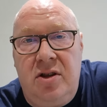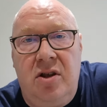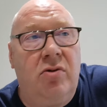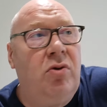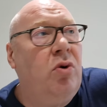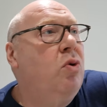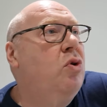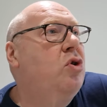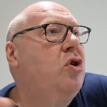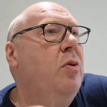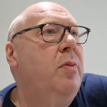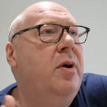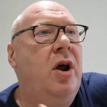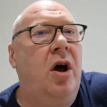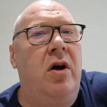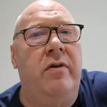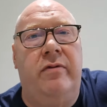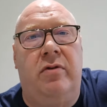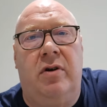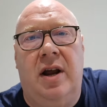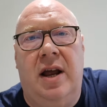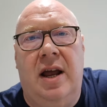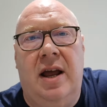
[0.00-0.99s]
They're all coming
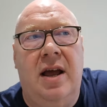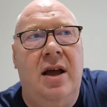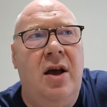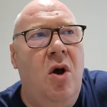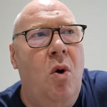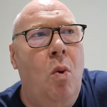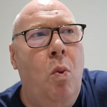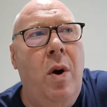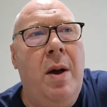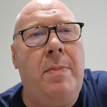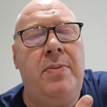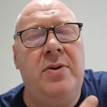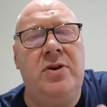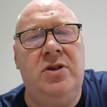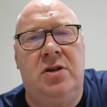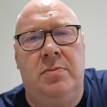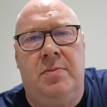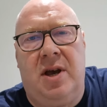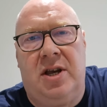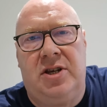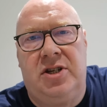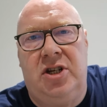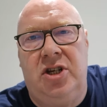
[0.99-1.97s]
over here.
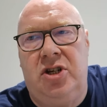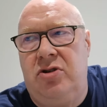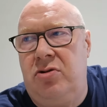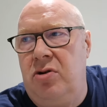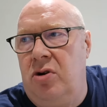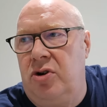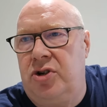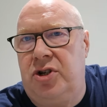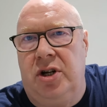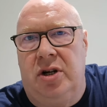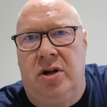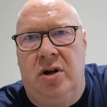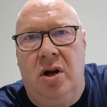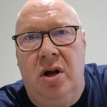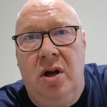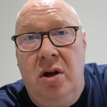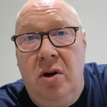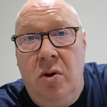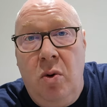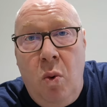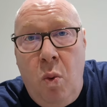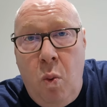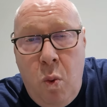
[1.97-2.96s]
Weapons of mass destruction,
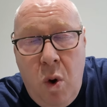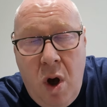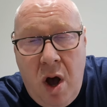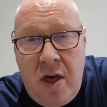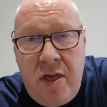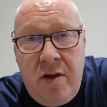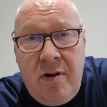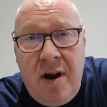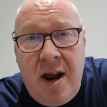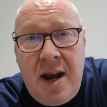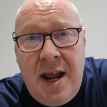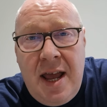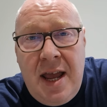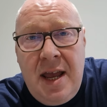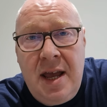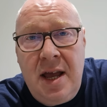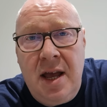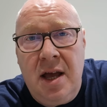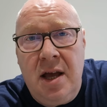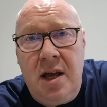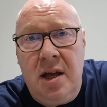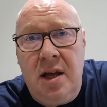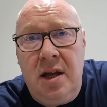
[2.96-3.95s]
were there
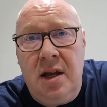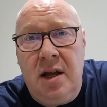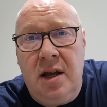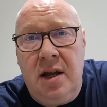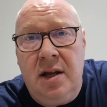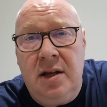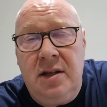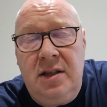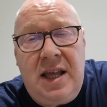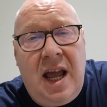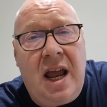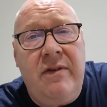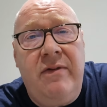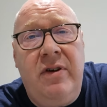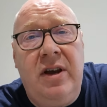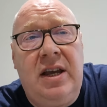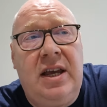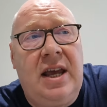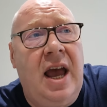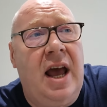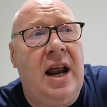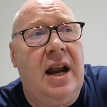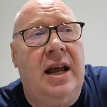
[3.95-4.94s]
any?
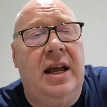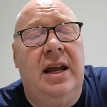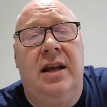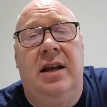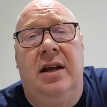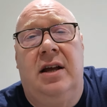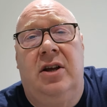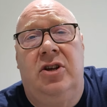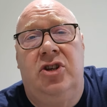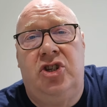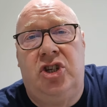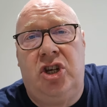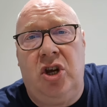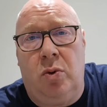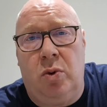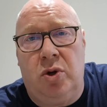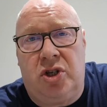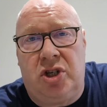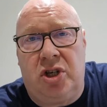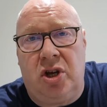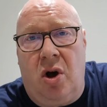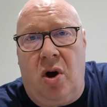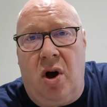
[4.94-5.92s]
David Kelly,
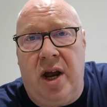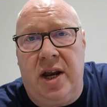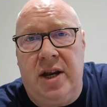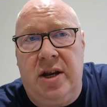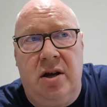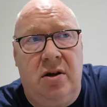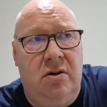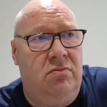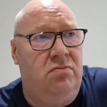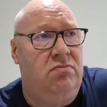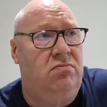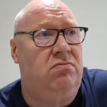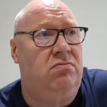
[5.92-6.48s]
suicide.